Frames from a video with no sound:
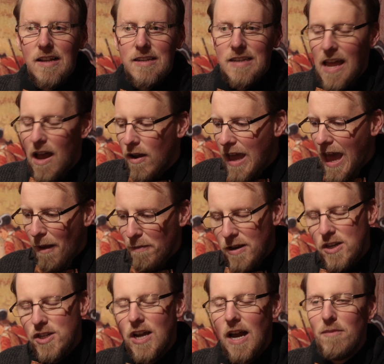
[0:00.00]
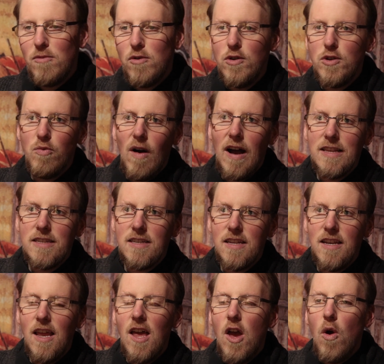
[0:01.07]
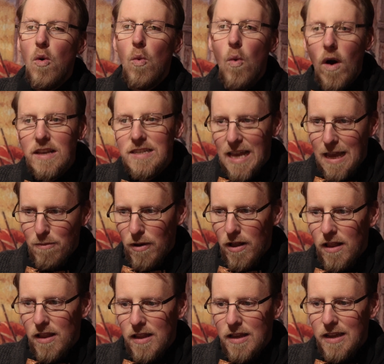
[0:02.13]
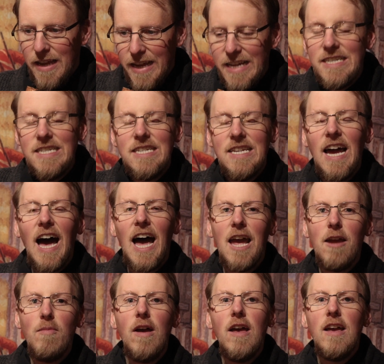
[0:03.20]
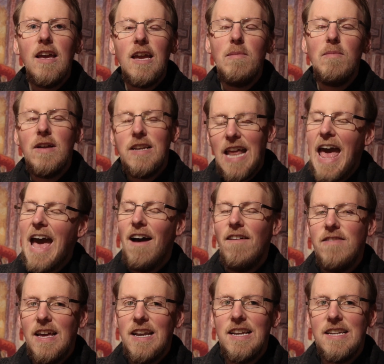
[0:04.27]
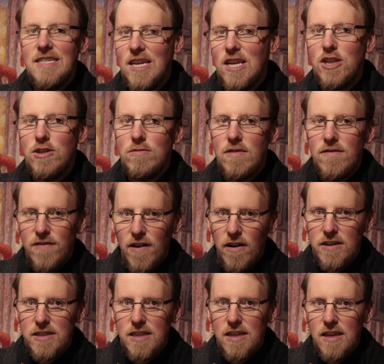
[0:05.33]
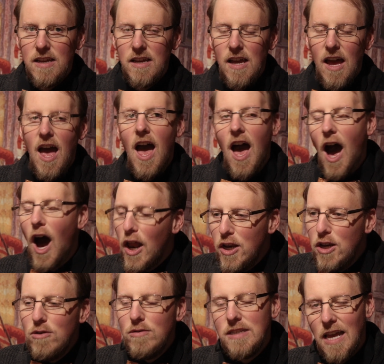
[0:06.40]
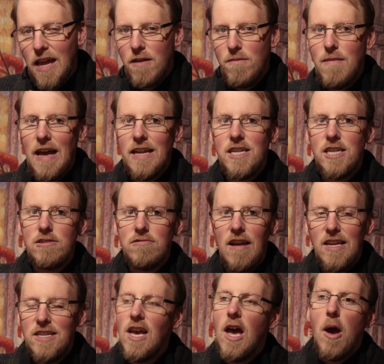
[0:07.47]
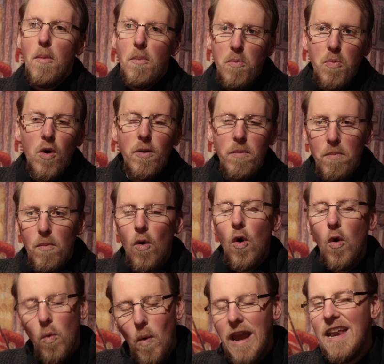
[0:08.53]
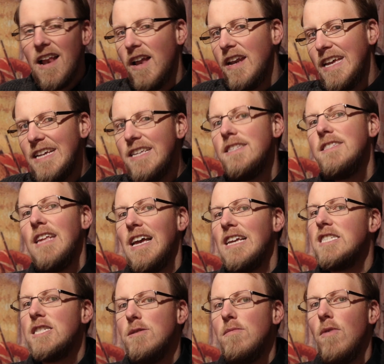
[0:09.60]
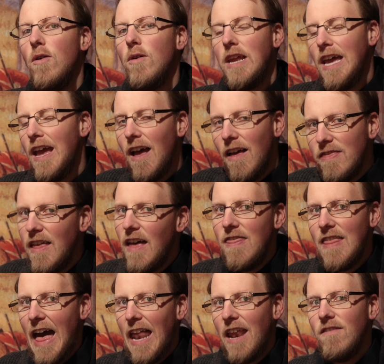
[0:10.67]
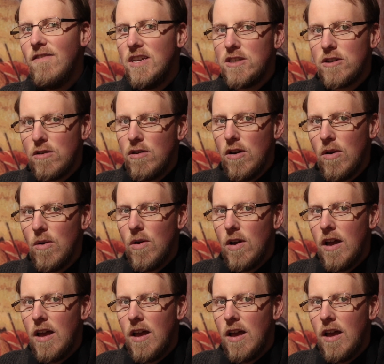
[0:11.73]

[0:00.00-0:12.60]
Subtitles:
Now, Captain John Bruce Watson was able, in time, to have that decision reversed. A new set of magistrates put more weight on his testimony than that of his crew,